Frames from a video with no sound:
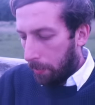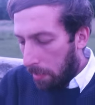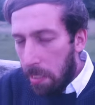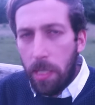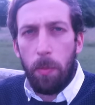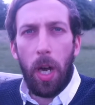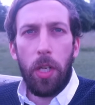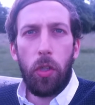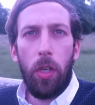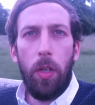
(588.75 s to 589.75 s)
This is my
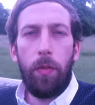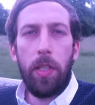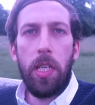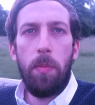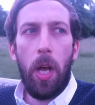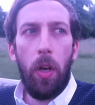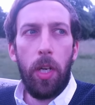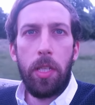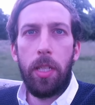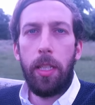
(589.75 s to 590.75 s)
truth, this is my
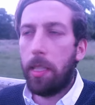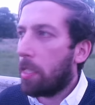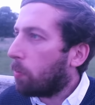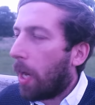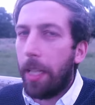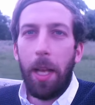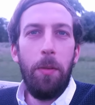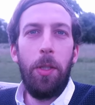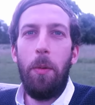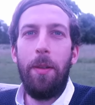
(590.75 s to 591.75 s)
honesty, this is why I
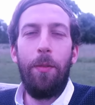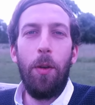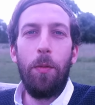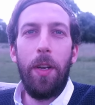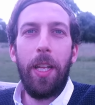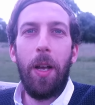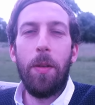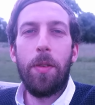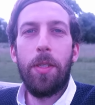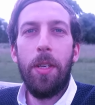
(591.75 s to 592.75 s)
don't do in-field
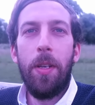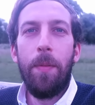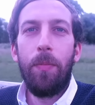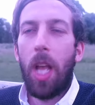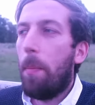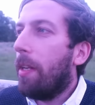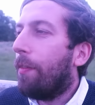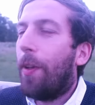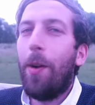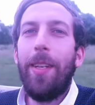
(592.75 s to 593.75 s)
videos. I'm in
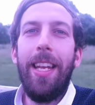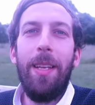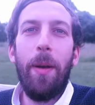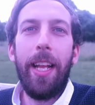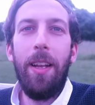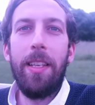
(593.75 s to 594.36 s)
the field anyway.